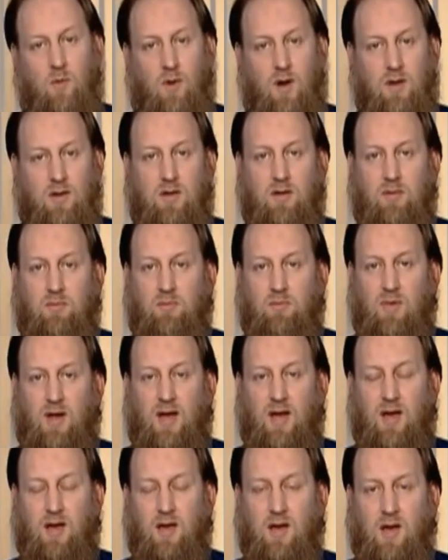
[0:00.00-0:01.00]
Welcome
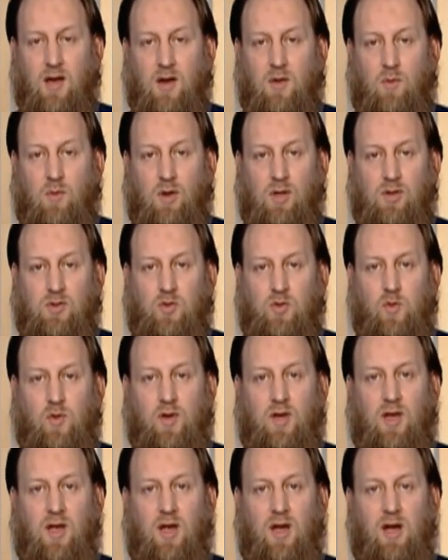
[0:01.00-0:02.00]
back. We're
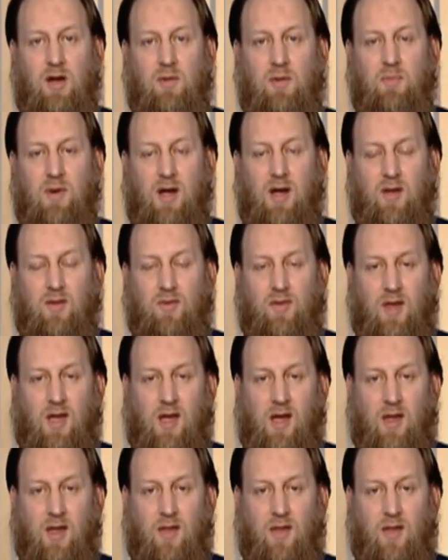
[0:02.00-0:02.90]
talking about the